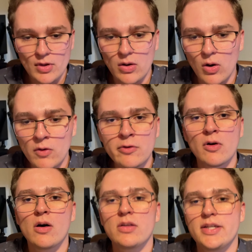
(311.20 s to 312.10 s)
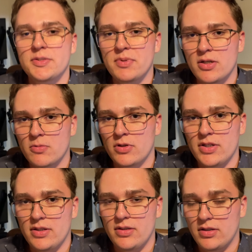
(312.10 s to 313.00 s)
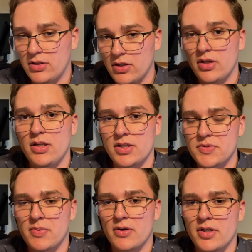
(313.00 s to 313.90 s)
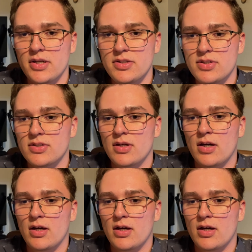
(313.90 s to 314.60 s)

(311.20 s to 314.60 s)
overall, it's been a really good experience